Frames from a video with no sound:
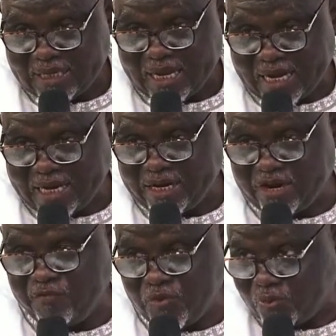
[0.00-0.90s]
can
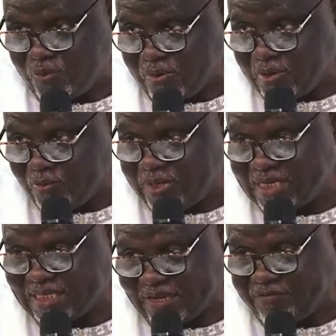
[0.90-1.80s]
review
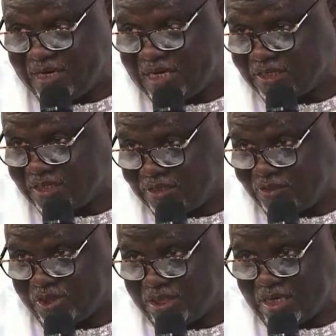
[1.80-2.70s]
within 7 days
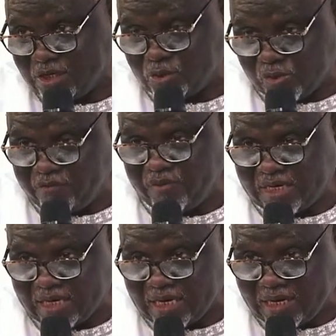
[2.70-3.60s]
such. So if the
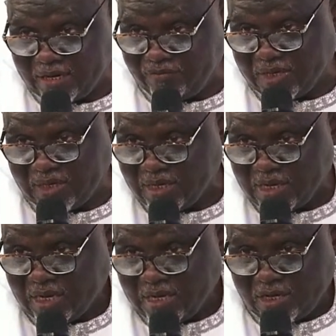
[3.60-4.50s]

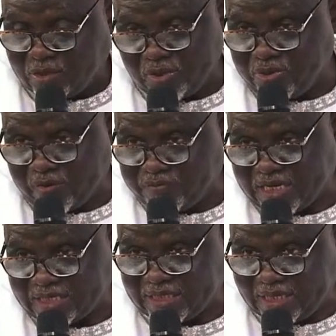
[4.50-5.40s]
returning
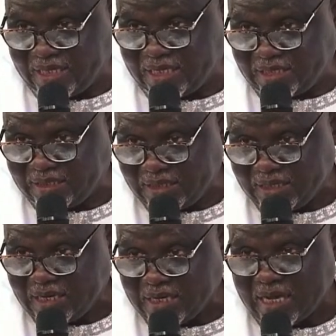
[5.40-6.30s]
officer said that
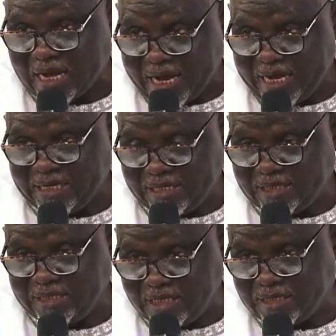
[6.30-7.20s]
I
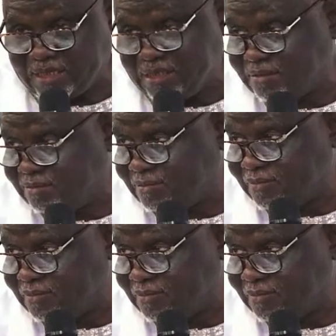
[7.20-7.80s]
did this